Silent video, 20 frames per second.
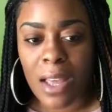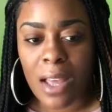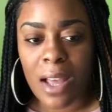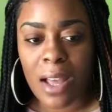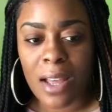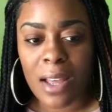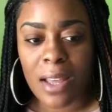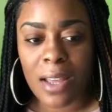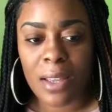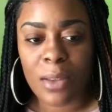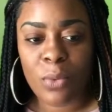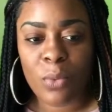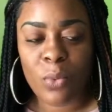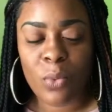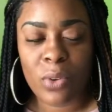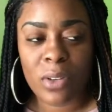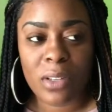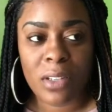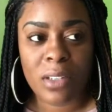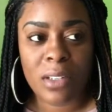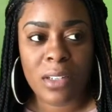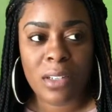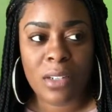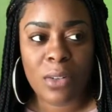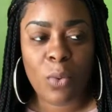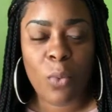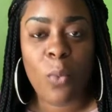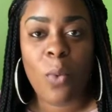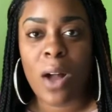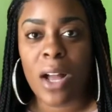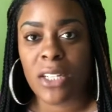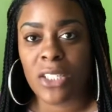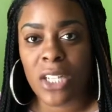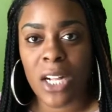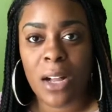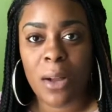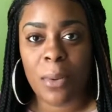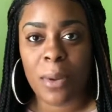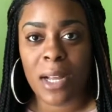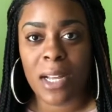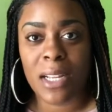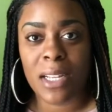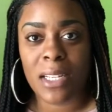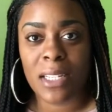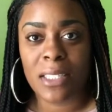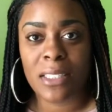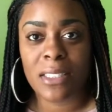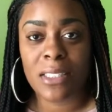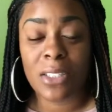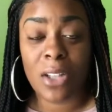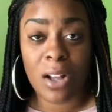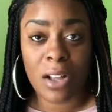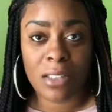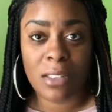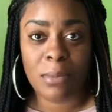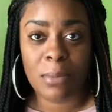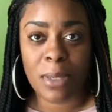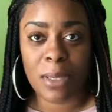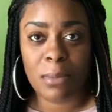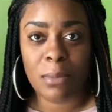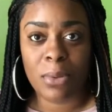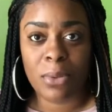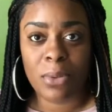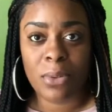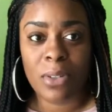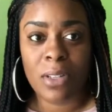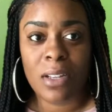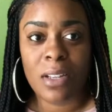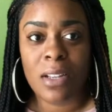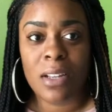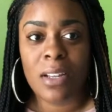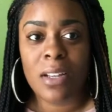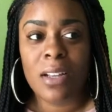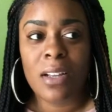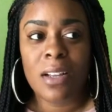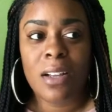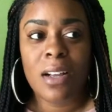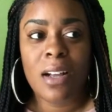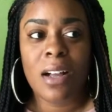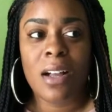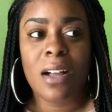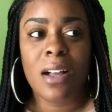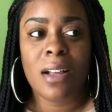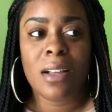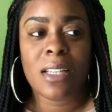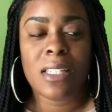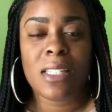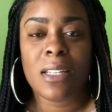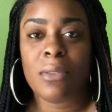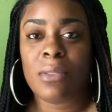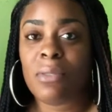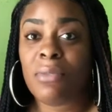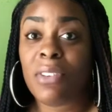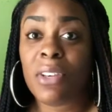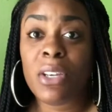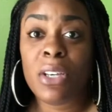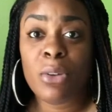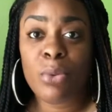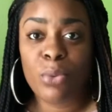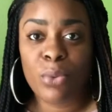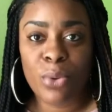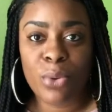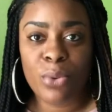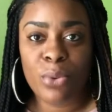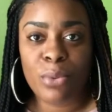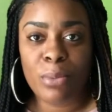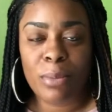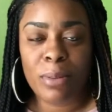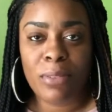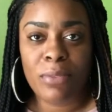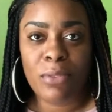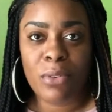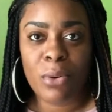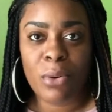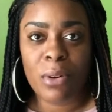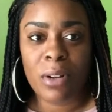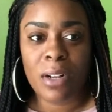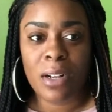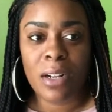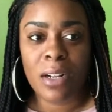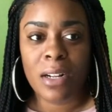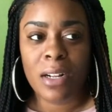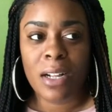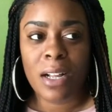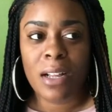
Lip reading: I would watch how I talk to people, because I was very rude before.